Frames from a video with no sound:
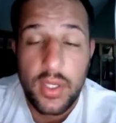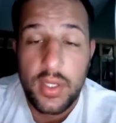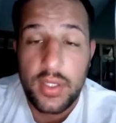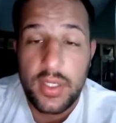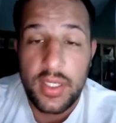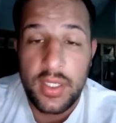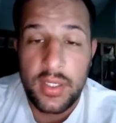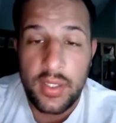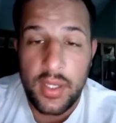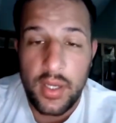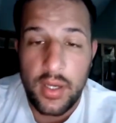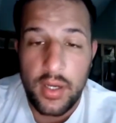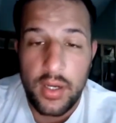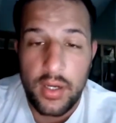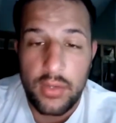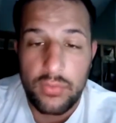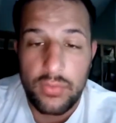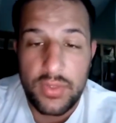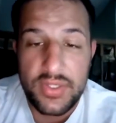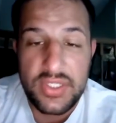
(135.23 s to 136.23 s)
you
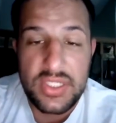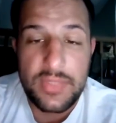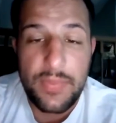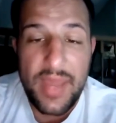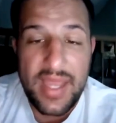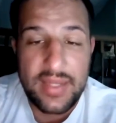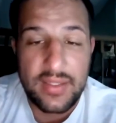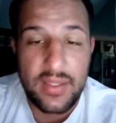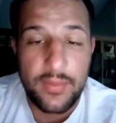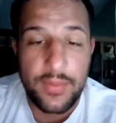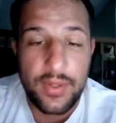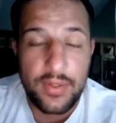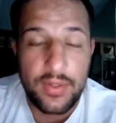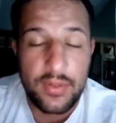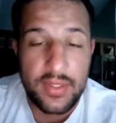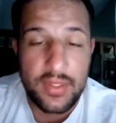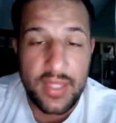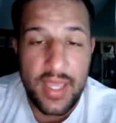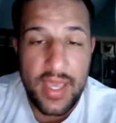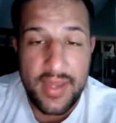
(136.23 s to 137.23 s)
know, respectable
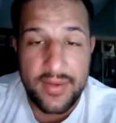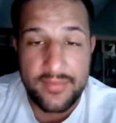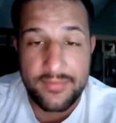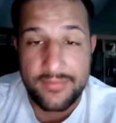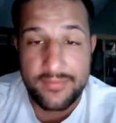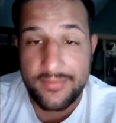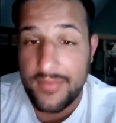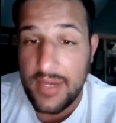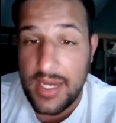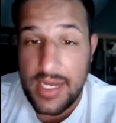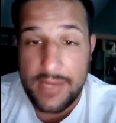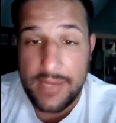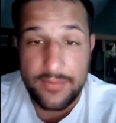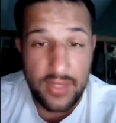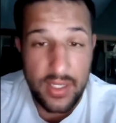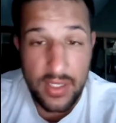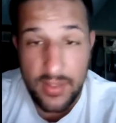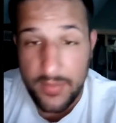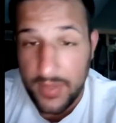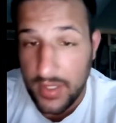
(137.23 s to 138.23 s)
again, I'm
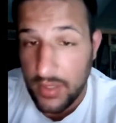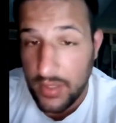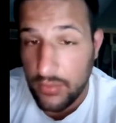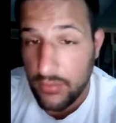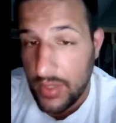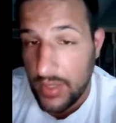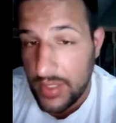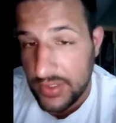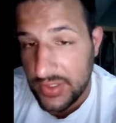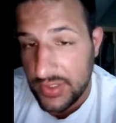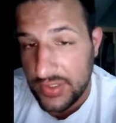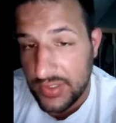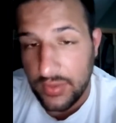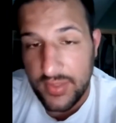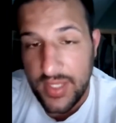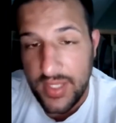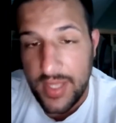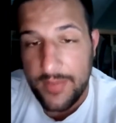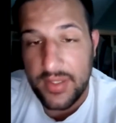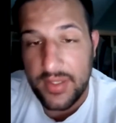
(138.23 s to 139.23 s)
going to be a registered
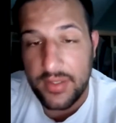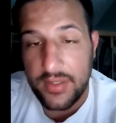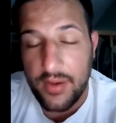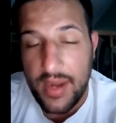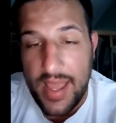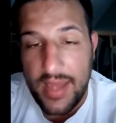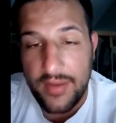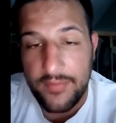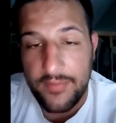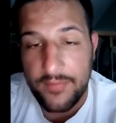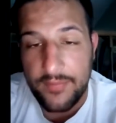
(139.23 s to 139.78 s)
Democrat.